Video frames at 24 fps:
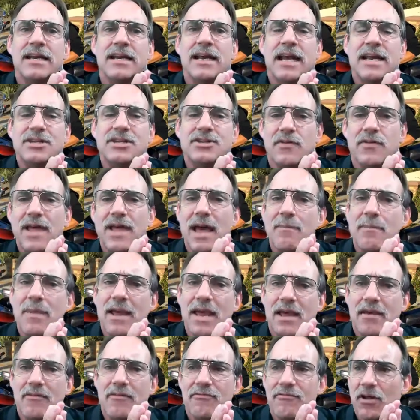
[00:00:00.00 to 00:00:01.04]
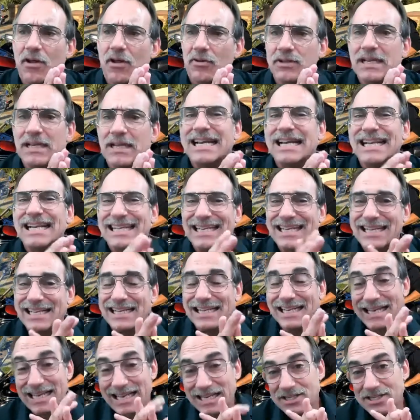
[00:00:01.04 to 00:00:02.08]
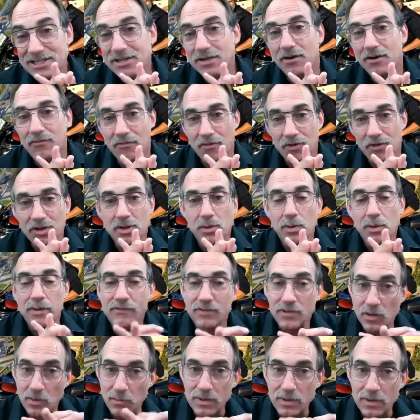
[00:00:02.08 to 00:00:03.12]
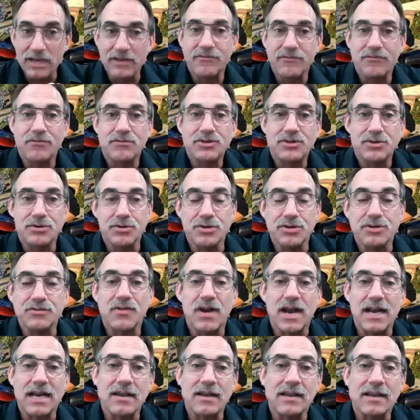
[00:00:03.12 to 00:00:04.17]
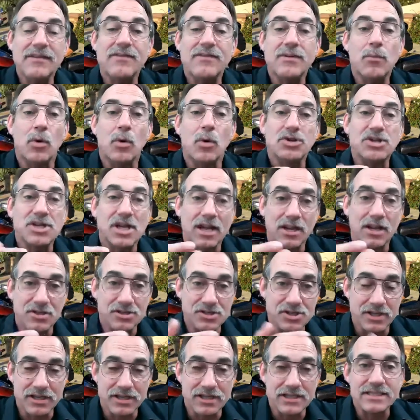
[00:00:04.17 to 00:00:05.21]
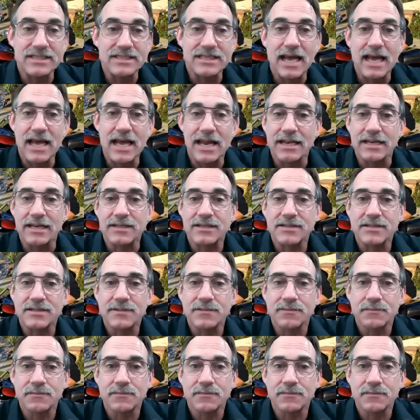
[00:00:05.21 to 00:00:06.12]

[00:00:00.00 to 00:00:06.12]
And so that may have felt a little easier for you, even though many students find it even more challenging than statics.